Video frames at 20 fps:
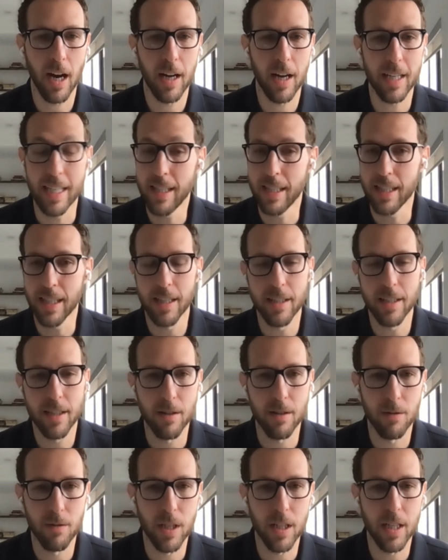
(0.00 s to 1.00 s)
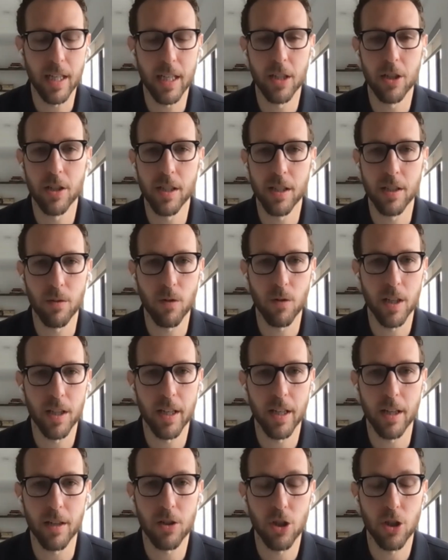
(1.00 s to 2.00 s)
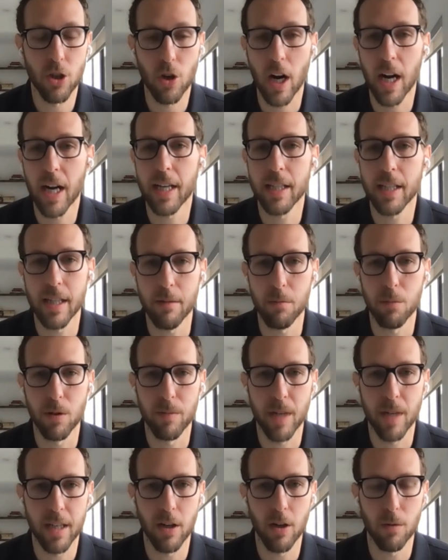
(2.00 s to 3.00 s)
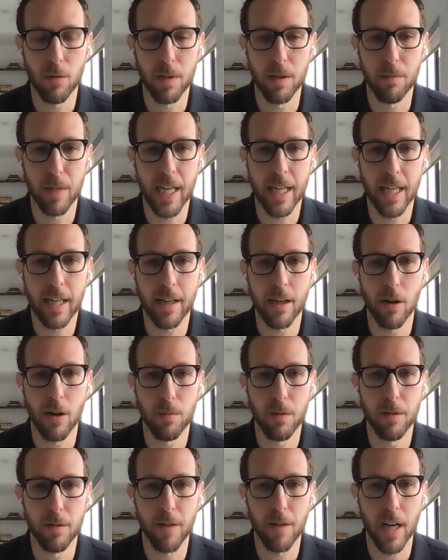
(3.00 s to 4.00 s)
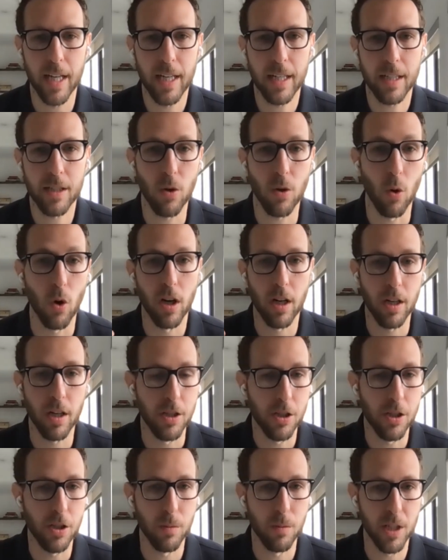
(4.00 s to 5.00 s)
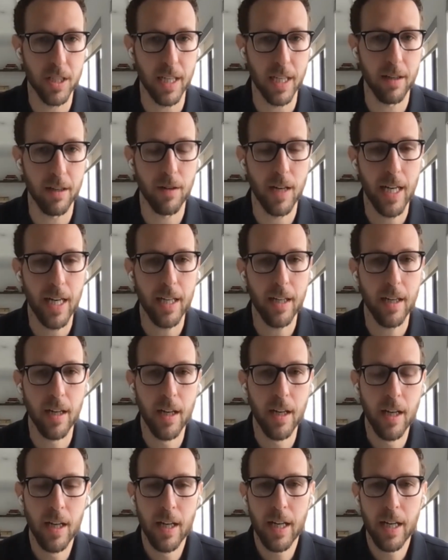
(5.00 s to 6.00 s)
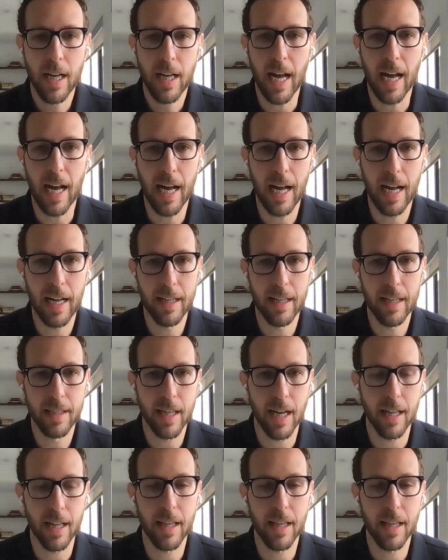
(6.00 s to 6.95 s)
India is a really interesting one, that are trying to implement open banking, open finance, or a consumer data right. And I